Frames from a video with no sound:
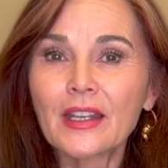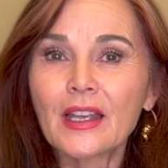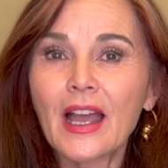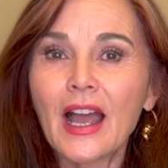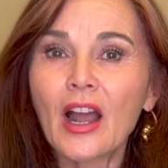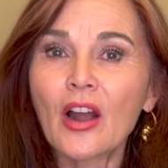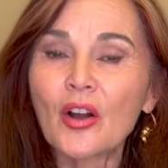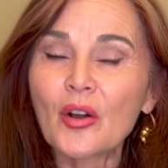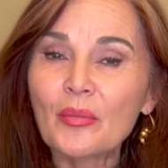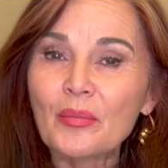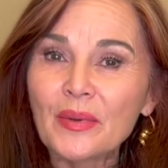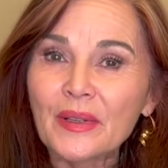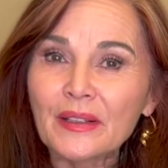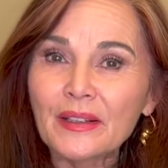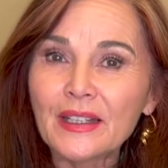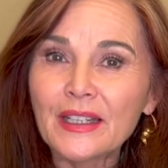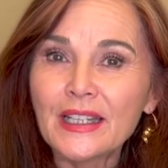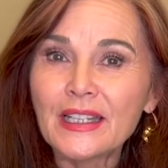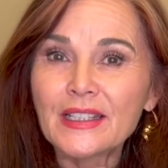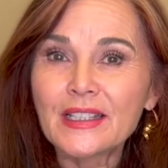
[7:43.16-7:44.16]
Our
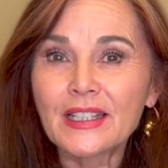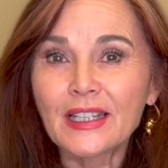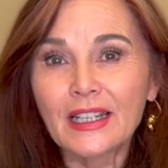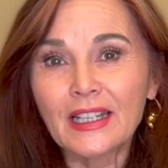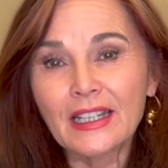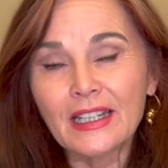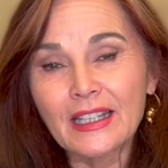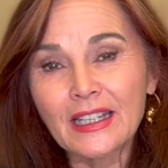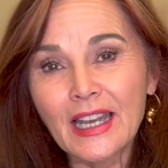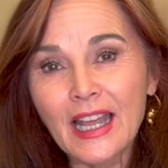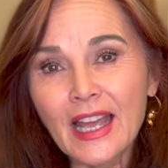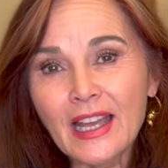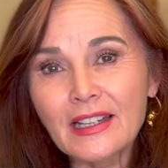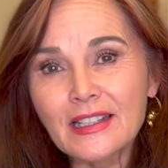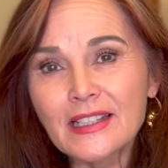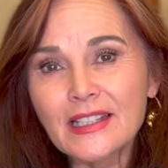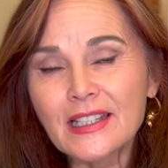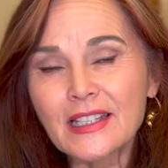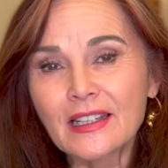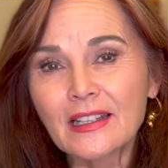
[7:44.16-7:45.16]
ability to
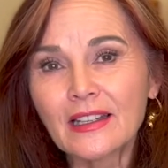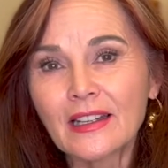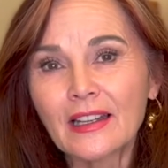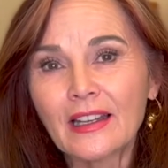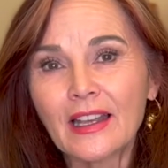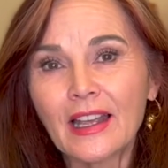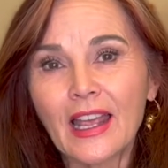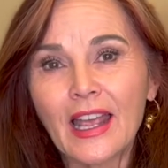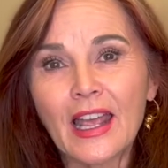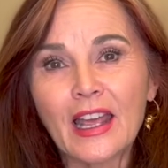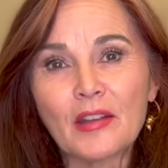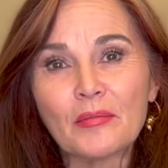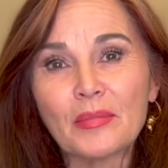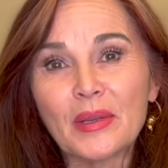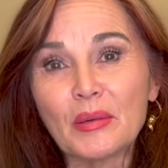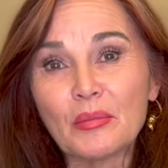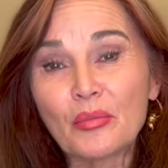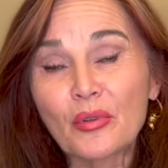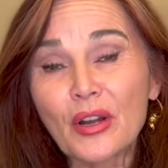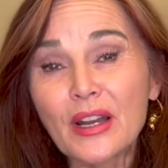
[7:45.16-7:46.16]
connect and be
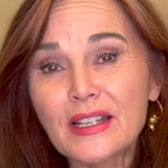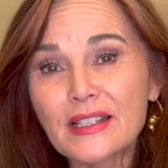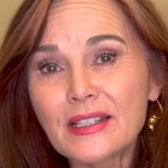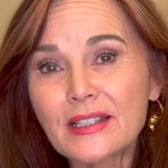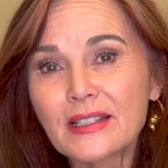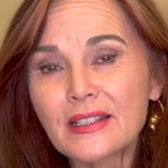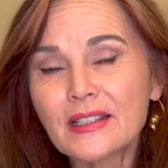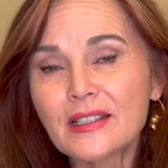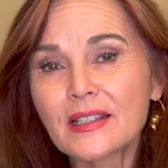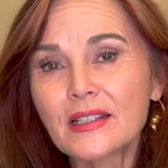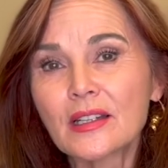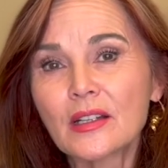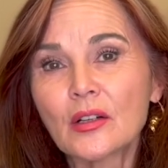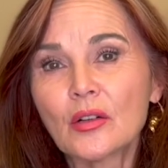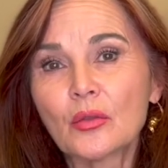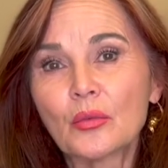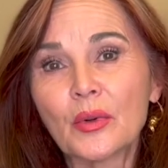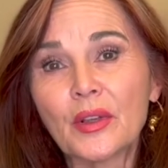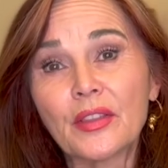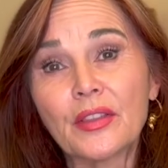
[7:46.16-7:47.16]
present
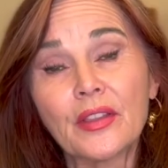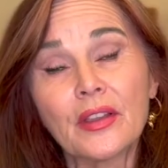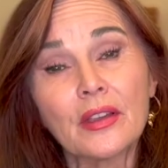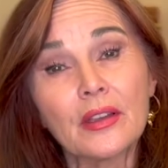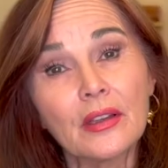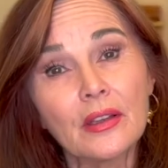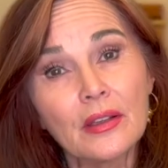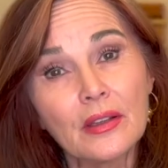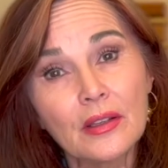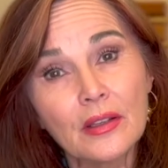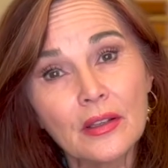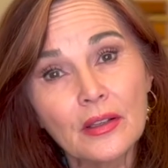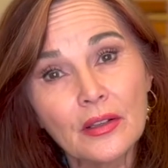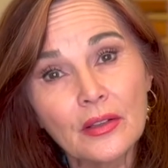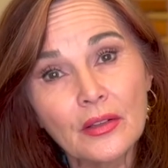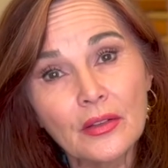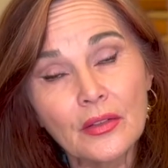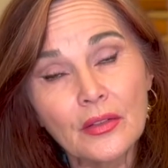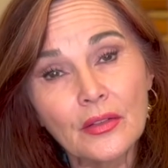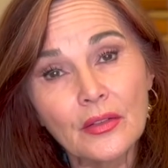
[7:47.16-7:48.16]
with
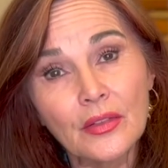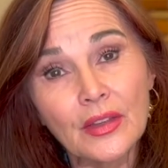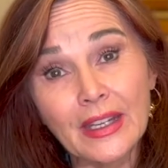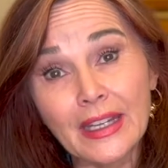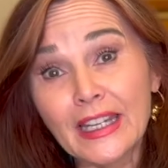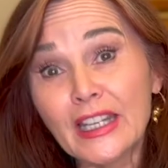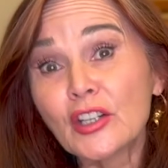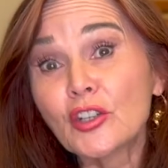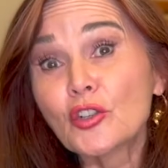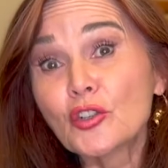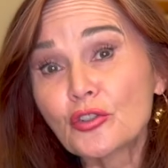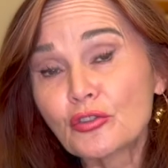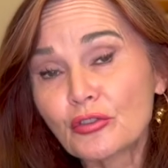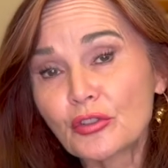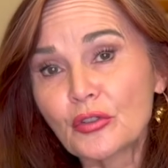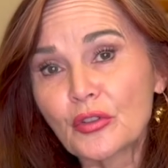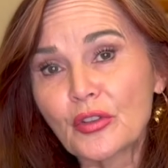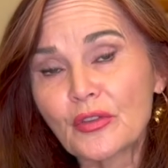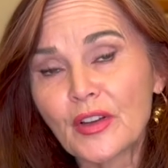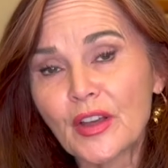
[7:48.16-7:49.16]
the inner
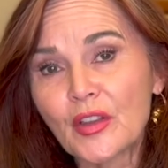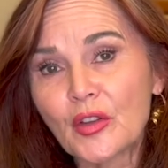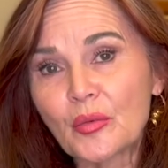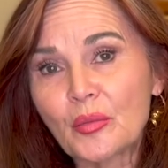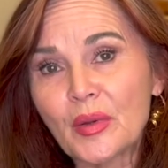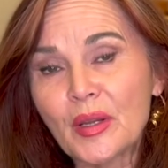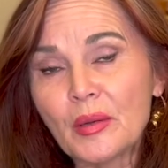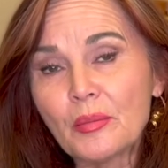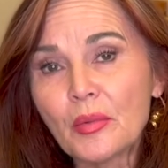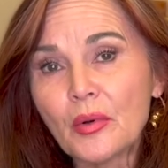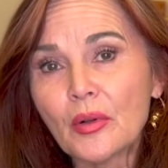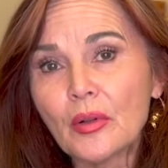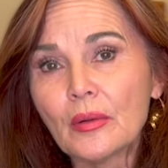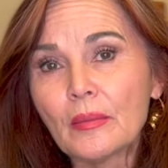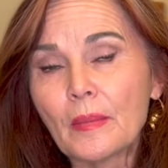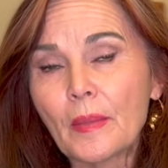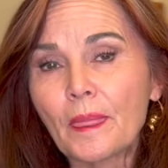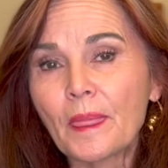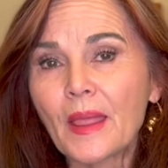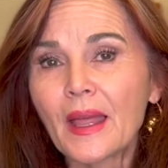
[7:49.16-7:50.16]
truth of other people
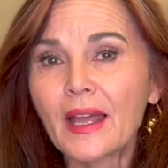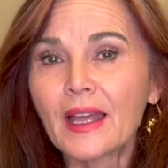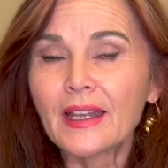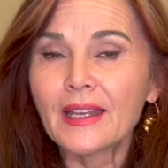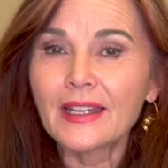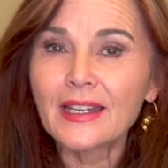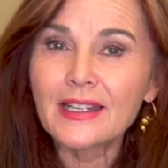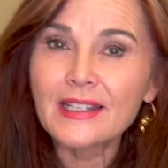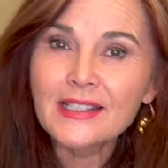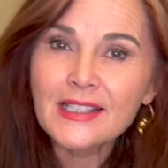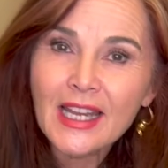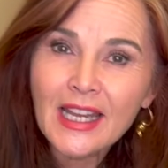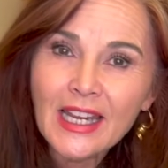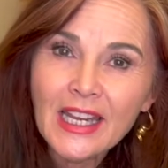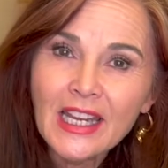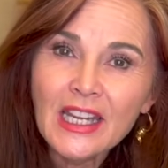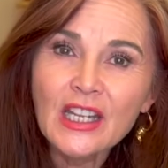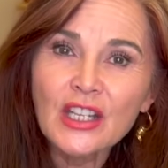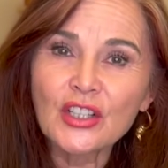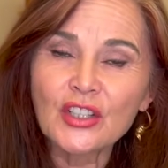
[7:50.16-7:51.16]
is
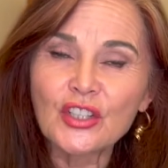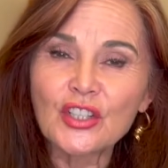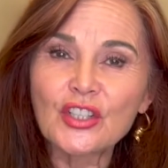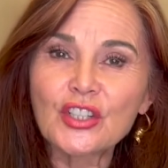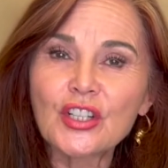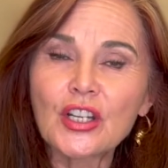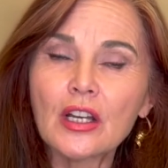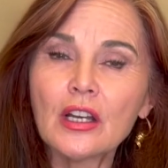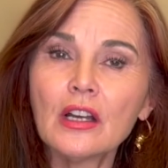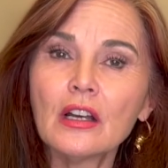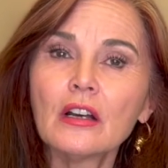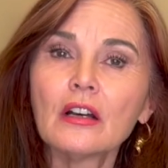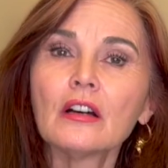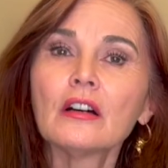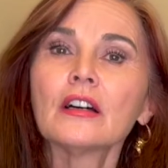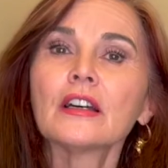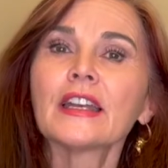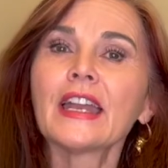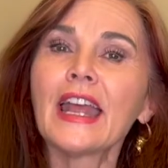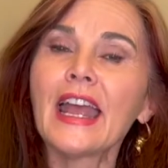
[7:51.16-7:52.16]
hinged
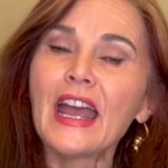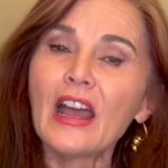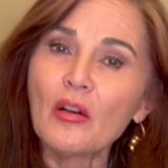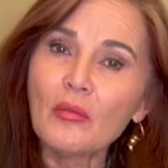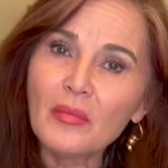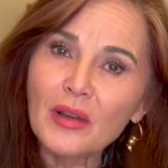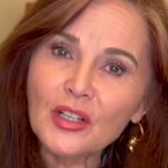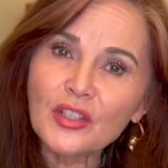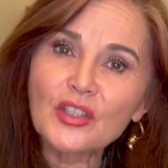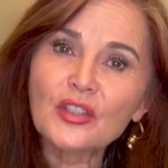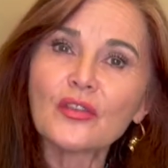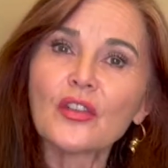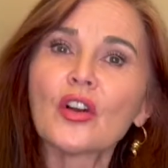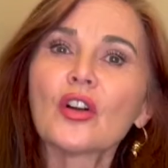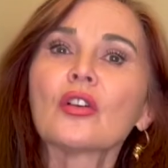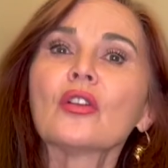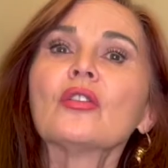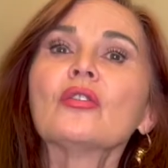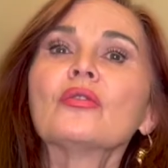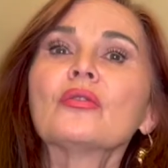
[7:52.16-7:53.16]
on how much of our
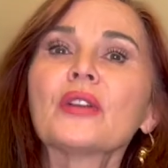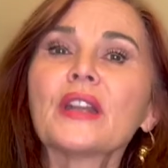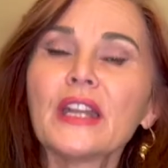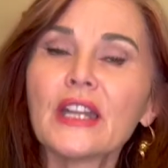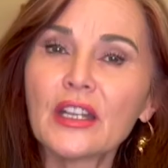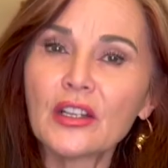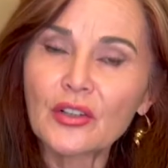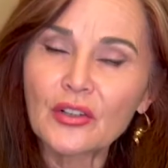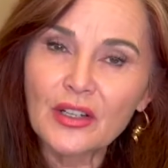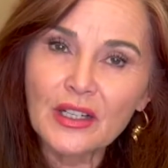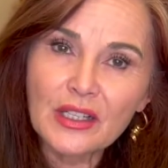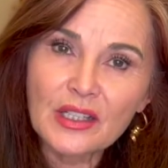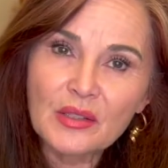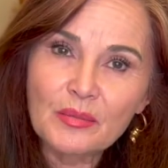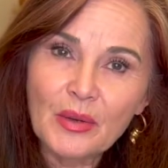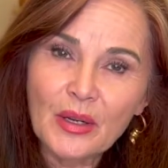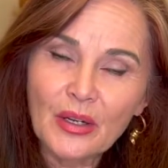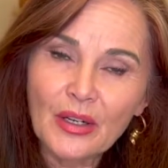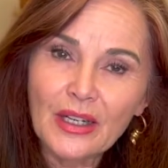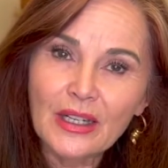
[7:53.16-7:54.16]
own inner
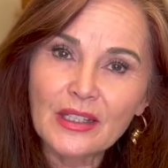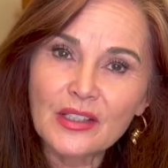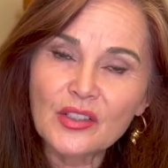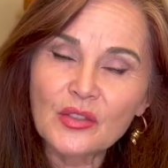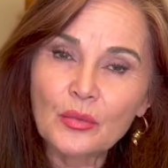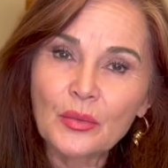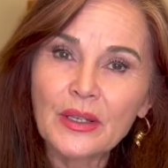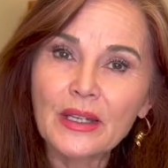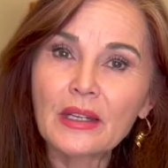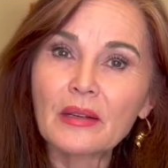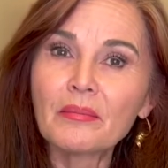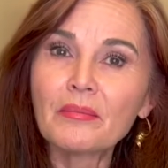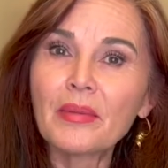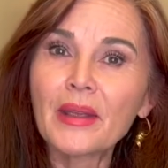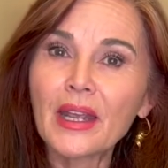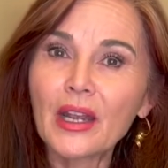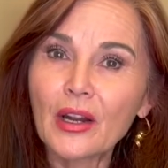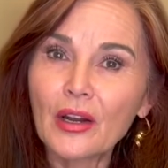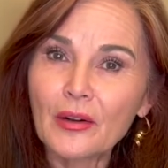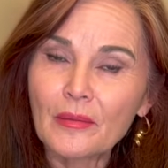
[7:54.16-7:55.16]
experience we can
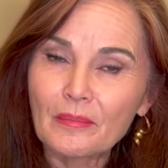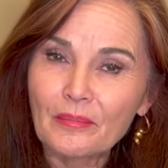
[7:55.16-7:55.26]
bear.